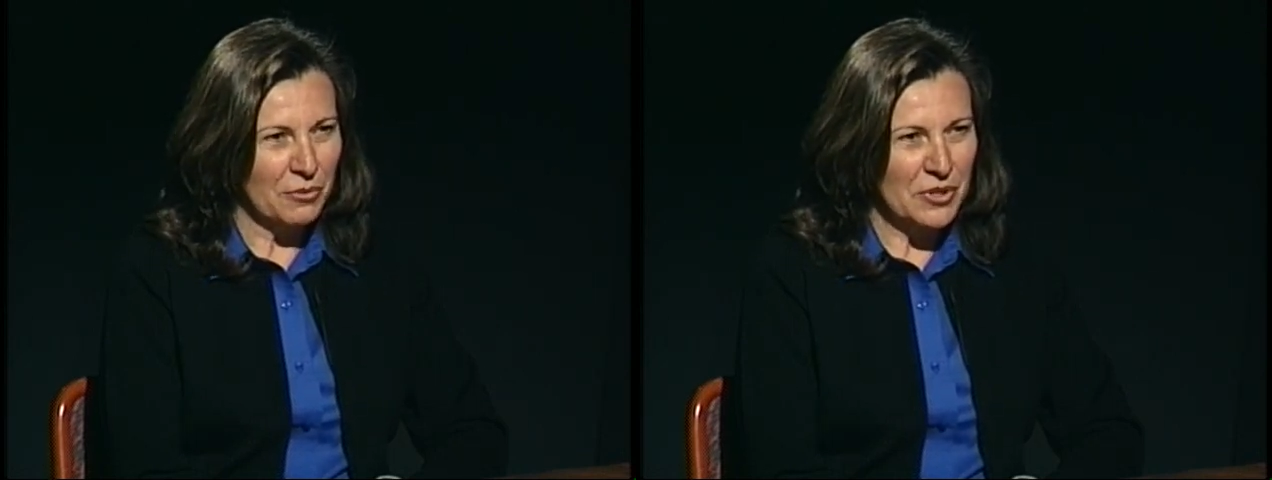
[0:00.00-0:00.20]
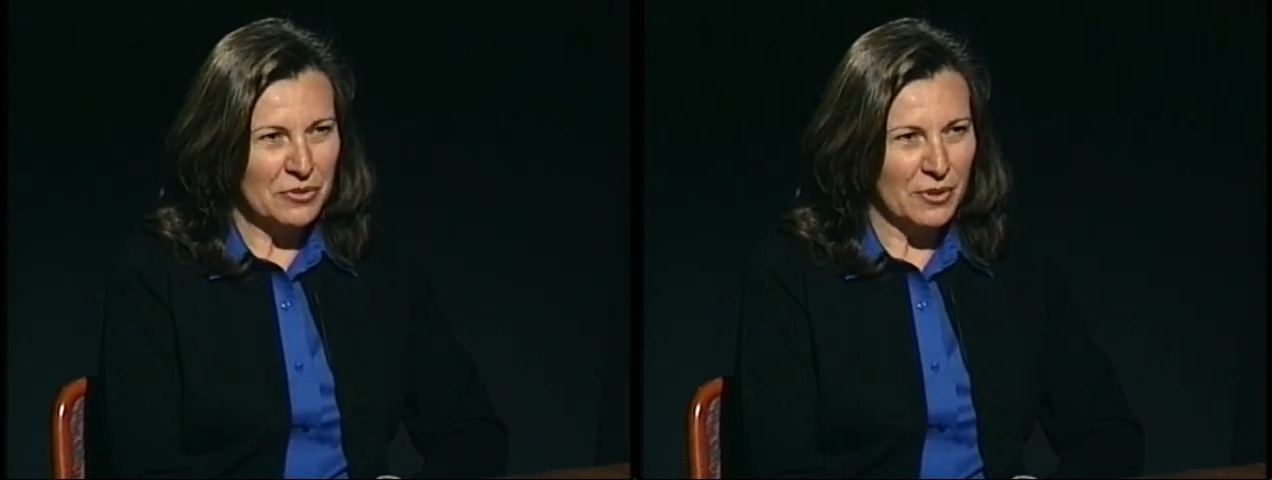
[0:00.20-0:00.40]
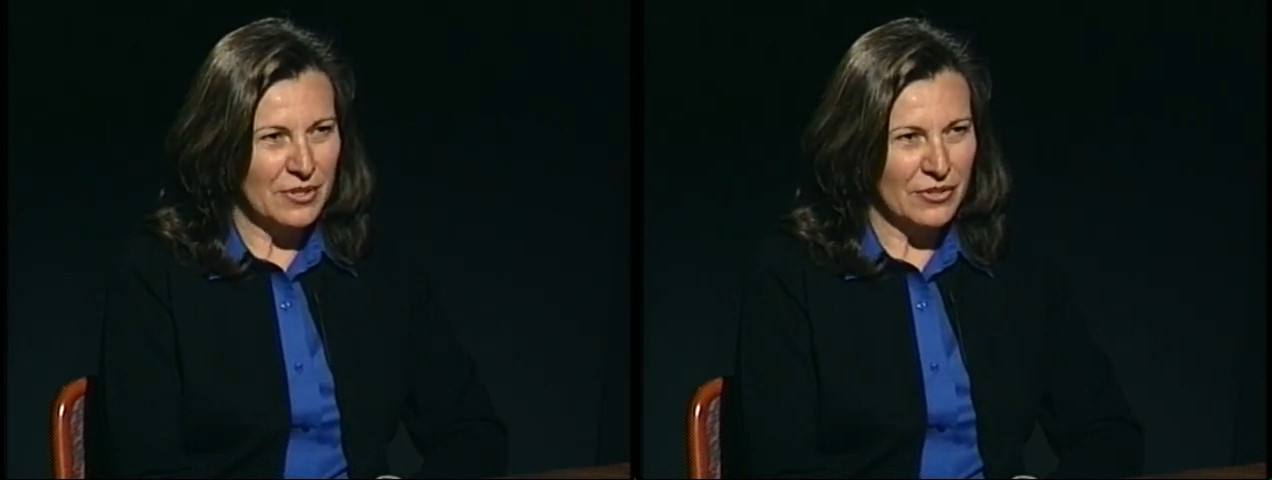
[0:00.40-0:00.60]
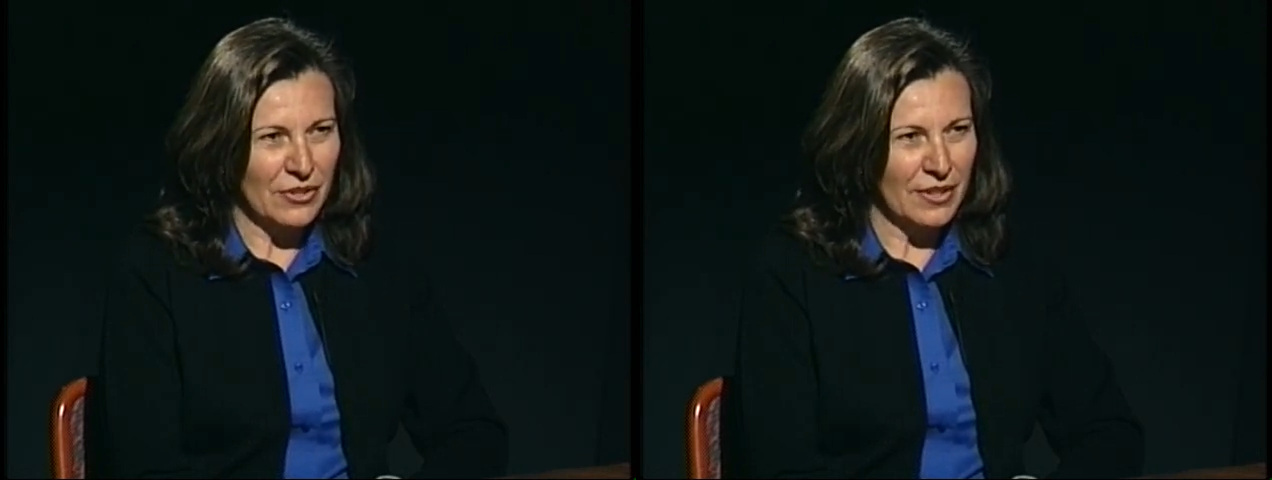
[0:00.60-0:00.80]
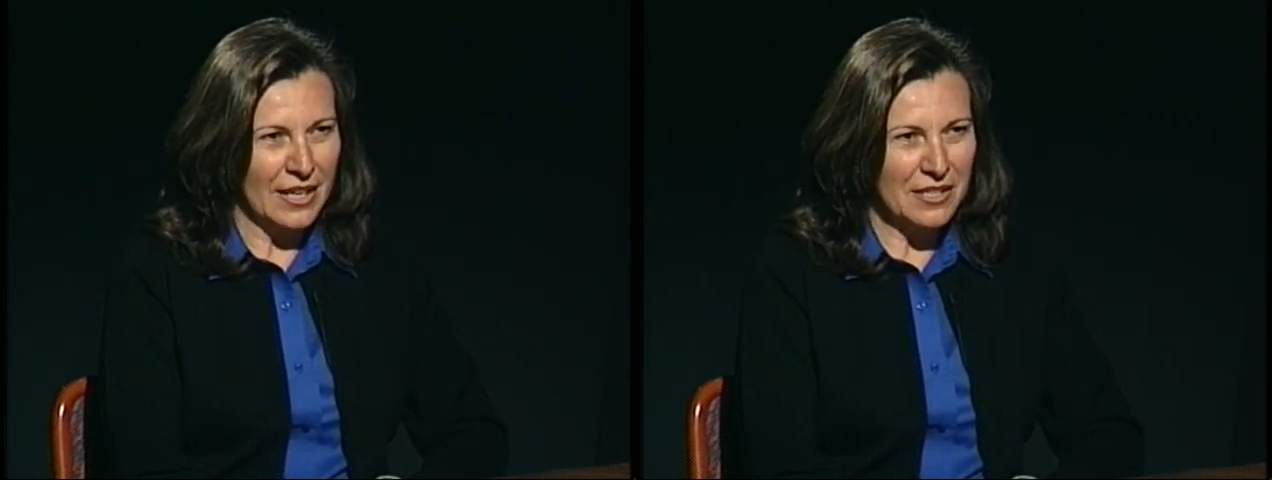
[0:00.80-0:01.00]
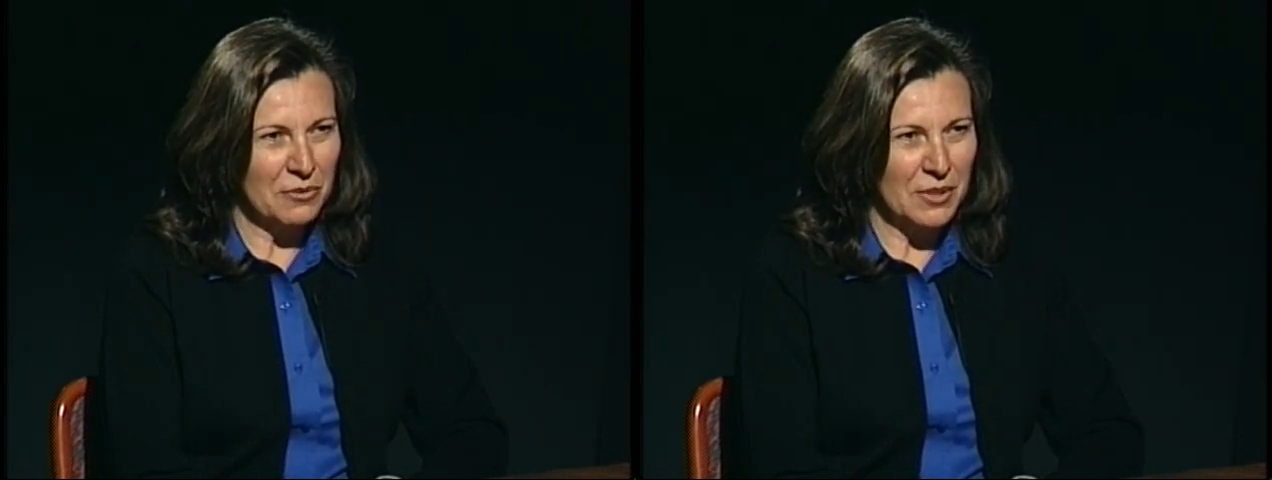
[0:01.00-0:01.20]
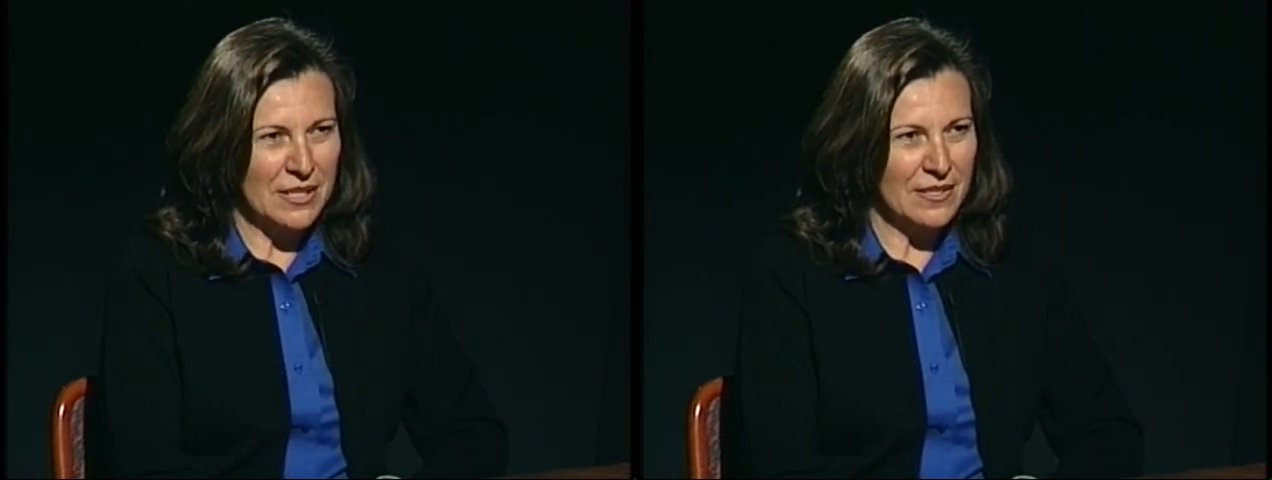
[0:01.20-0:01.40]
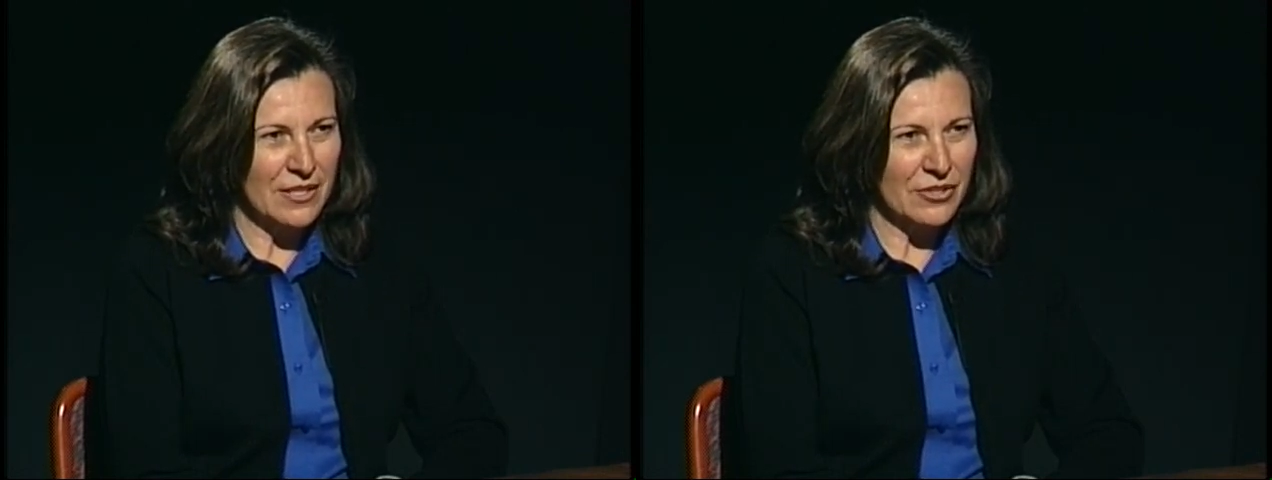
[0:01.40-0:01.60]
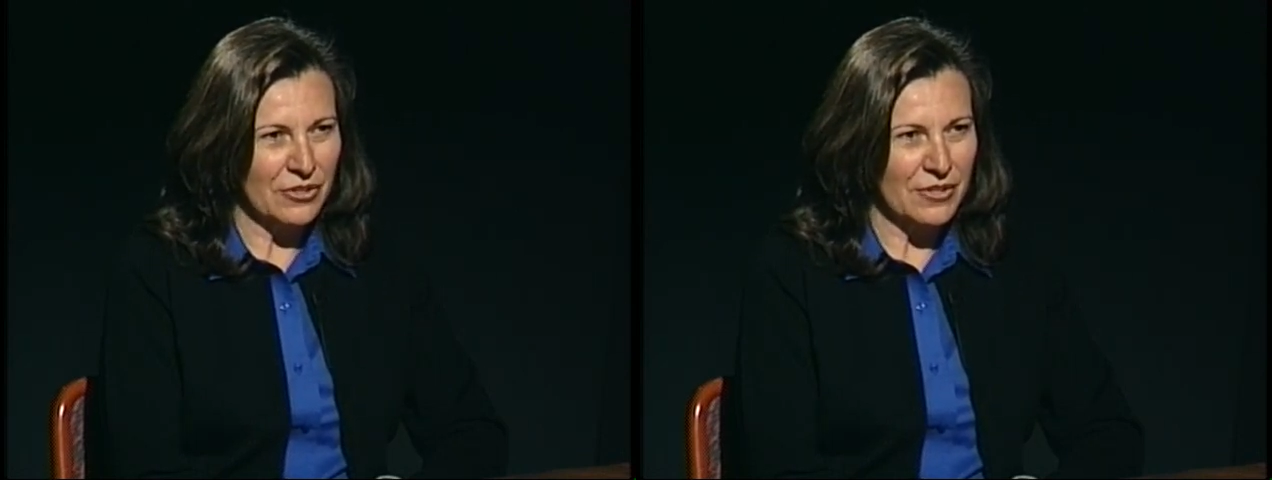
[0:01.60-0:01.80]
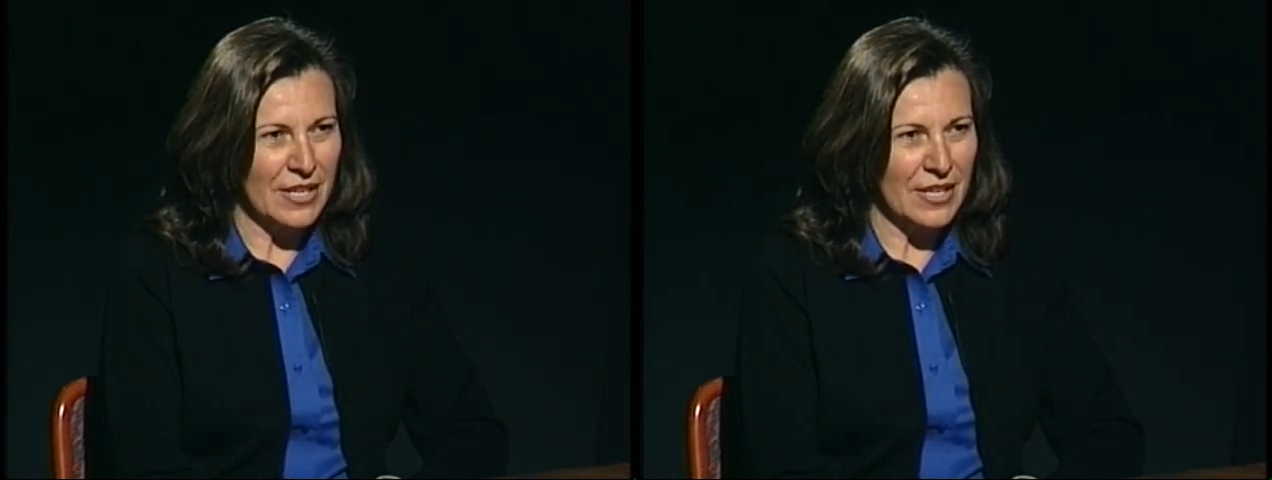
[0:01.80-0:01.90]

resources are like twin sisters.